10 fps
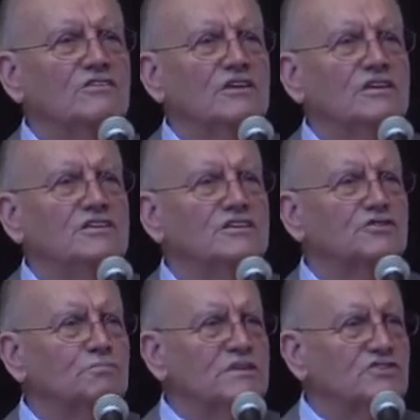the
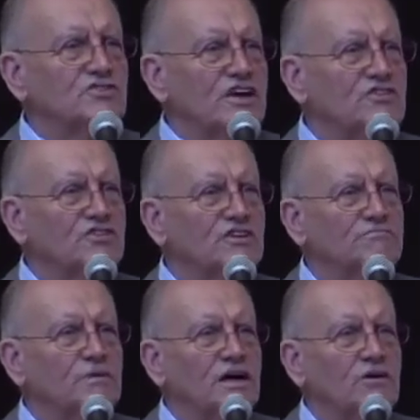dispensation
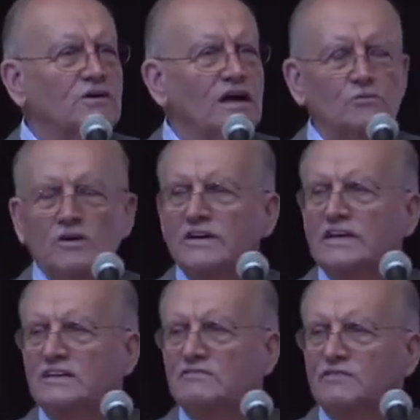of Baha'u'llah, where
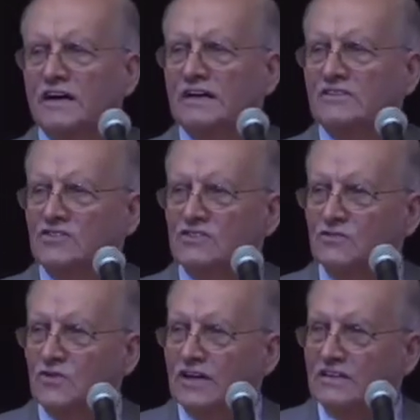he defines in
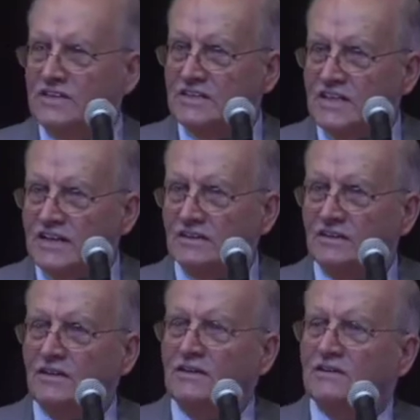great detail
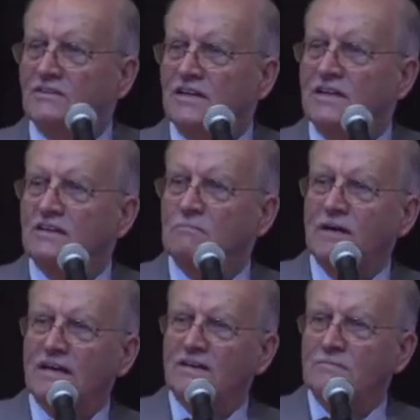the
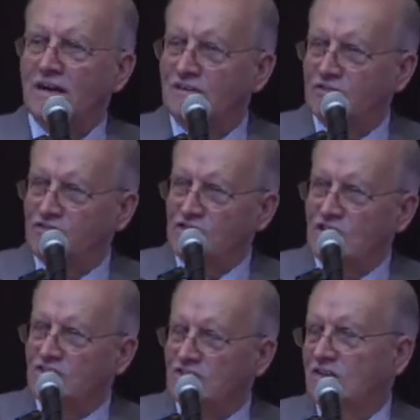independent
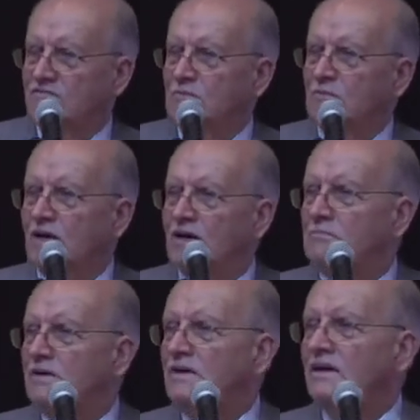manifestation of the
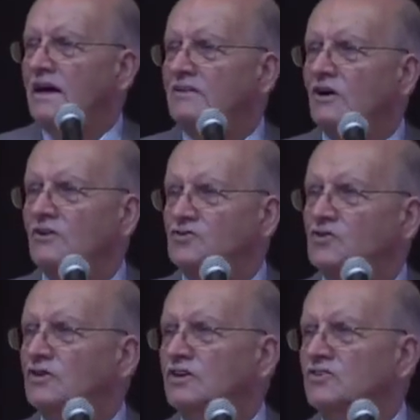Bab and
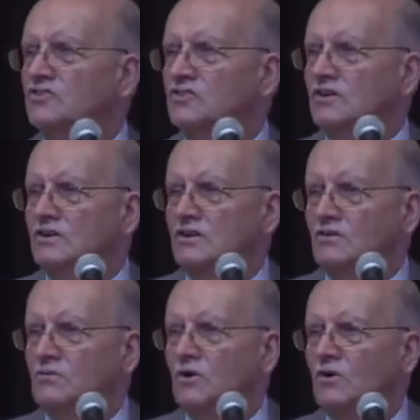also his
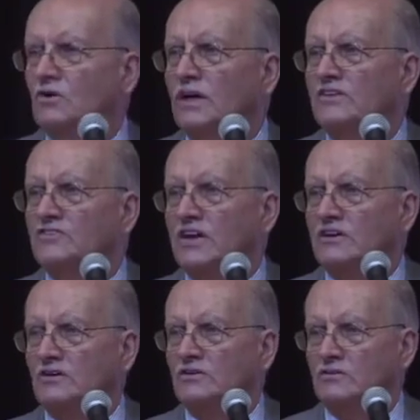role as
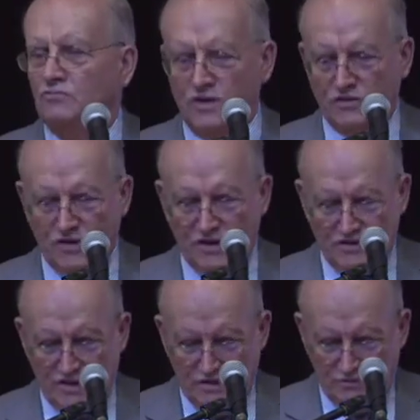herald of one
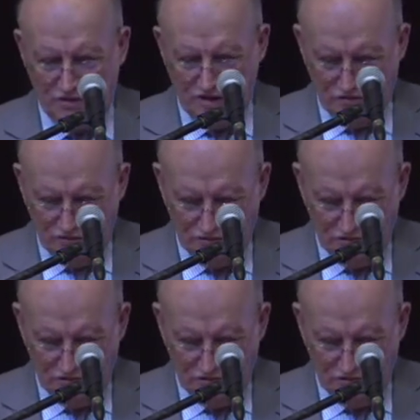greater than himself.